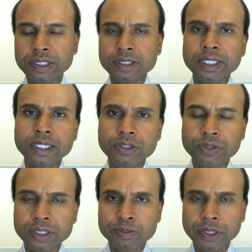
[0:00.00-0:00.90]
just to get
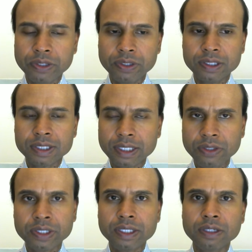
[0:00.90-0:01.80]
your experience, and
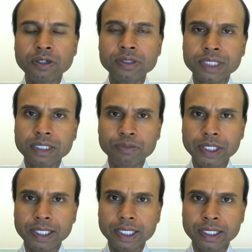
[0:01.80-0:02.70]
you can contact
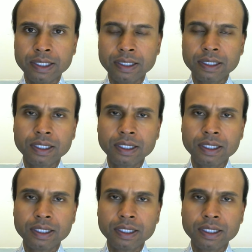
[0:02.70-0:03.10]
me again